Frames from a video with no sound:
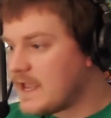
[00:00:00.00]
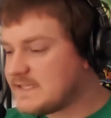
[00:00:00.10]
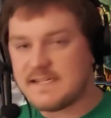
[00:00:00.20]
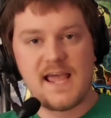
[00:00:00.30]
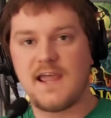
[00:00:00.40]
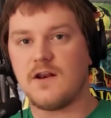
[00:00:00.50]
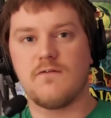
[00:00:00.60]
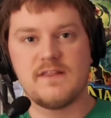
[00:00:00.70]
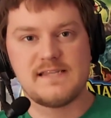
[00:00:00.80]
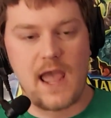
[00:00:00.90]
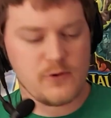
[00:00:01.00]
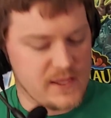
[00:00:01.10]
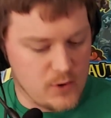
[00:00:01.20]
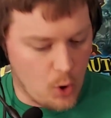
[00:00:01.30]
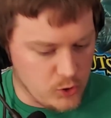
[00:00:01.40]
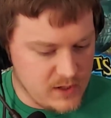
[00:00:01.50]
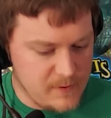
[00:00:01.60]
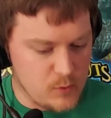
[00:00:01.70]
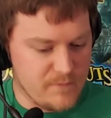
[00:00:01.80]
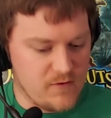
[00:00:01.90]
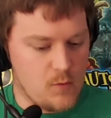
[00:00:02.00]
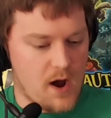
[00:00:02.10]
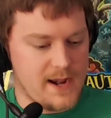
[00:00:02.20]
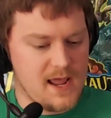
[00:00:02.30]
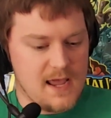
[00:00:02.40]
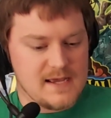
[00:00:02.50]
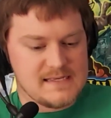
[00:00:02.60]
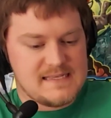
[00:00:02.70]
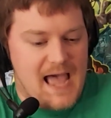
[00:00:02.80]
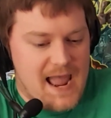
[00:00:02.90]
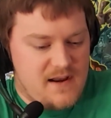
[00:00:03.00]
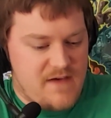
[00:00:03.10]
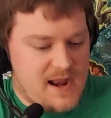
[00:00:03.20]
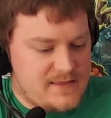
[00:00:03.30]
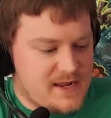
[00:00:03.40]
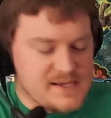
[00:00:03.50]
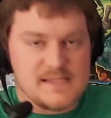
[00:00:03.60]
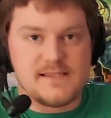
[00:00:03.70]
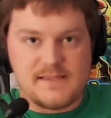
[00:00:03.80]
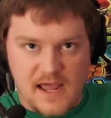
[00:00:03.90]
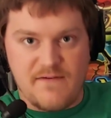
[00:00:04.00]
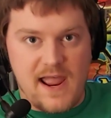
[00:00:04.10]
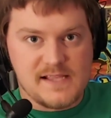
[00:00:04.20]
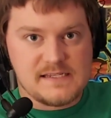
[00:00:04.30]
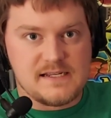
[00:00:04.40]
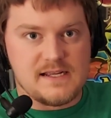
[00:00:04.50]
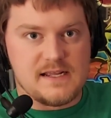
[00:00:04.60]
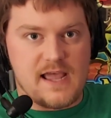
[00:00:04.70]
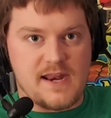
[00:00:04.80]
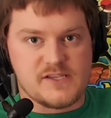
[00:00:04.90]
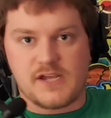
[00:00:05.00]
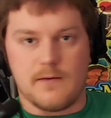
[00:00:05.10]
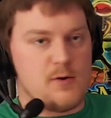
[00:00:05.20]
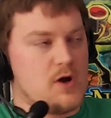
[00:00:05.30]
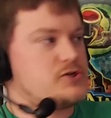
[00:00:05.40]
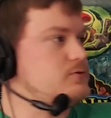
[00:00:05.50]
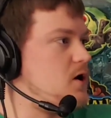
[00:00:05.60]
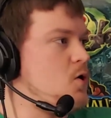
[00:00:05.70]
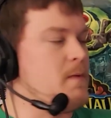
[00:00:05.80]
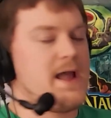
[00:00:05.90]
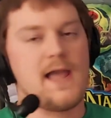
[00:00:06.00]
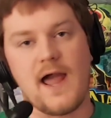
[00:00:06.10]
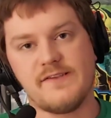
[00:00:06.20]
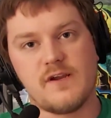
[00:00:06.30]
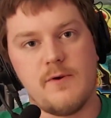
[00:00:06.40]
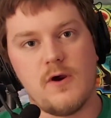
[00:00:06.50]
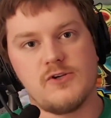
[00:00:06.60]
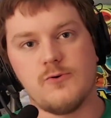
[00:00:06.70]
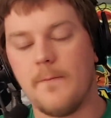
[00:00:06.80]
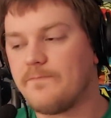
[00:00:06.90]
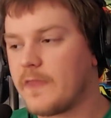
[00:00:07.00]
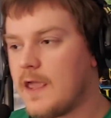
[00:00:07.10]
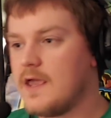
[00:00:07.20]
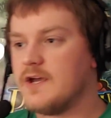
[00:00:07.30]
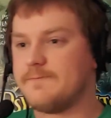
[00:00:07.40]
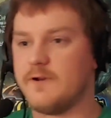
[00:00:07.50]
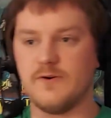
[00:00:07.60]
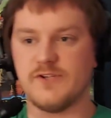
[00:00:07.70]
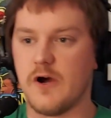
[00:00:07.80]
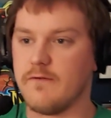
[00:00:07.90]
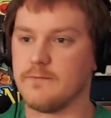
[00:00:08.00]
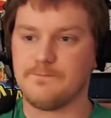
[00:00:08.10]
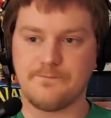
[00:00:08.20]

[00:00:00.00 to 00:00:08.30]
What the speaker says: Is it taking over the town? Can there only be room for one side event that isn't advanced? And it's going to be Rush Duel. Oh my God, it's going to be Rush Duel. Speed Duel's over.